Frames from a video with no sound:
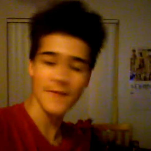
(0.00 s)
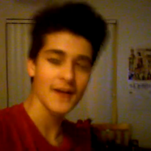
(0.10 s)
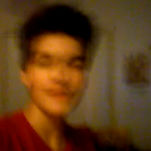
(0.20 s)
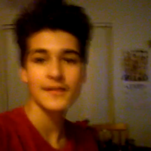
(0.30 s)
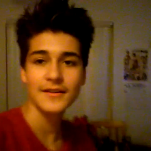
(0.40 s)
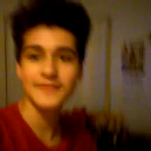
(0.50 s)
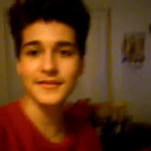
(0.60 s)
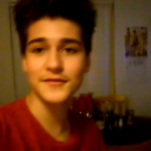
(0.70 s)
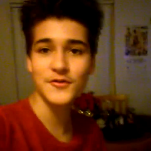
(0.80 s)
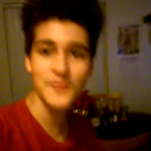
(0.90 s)
What is
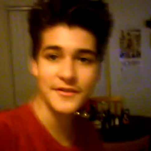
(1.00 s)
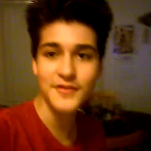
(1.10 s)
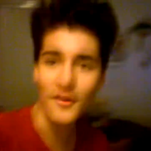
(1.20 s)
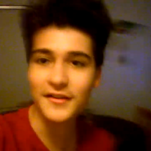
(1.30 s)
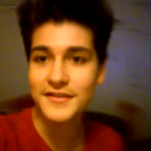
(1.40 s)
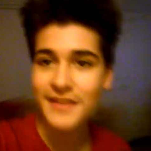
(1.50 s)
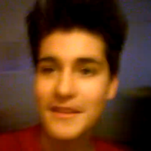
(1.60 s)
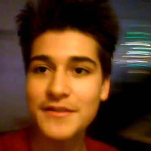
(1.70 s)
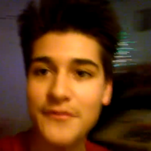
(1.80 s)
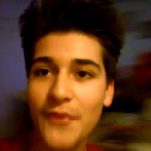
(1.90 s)
he doing talking to
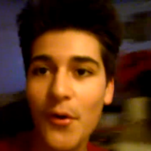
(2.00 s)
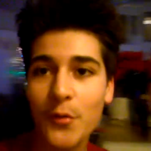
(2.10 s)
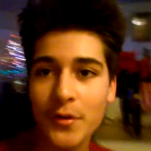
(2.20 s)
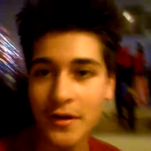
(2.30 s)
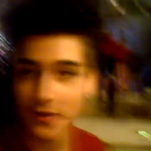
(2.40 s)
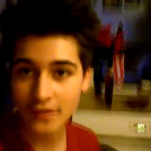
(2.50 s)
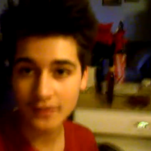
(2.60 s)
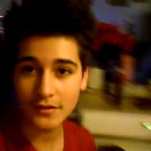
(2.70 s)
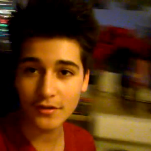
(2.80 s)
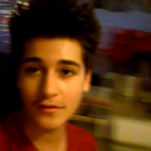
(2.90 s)
his phone?
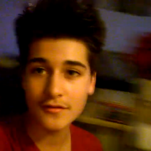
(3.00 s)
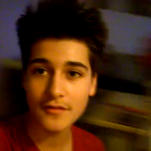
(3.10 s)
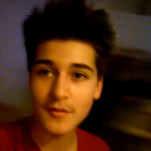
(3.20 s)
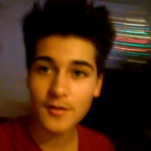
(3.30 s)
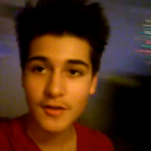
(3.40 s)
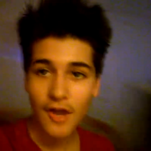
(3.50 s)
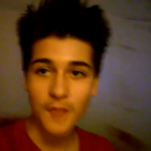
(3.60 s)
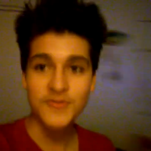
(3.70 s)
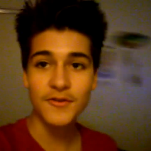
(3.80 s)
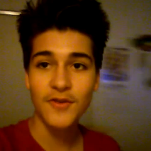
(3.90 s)
No,
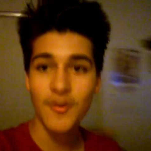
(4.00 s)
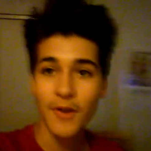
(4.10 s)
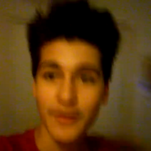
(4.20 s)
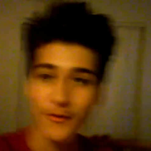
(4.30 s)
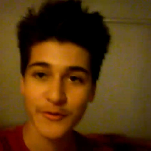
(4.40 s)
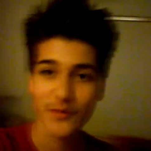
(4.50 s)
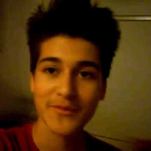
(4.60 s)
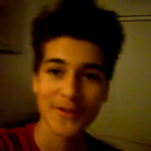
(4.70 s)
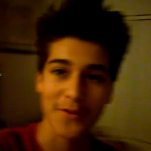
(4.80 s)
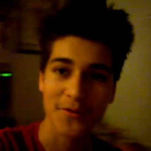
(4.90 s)
cops don't know about YouTube.
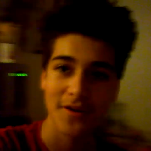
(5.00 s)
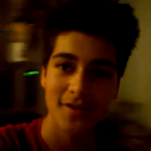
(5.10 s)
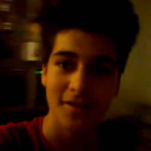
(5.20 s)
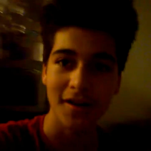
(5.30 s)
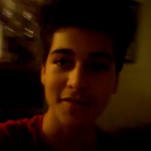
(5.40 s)
So I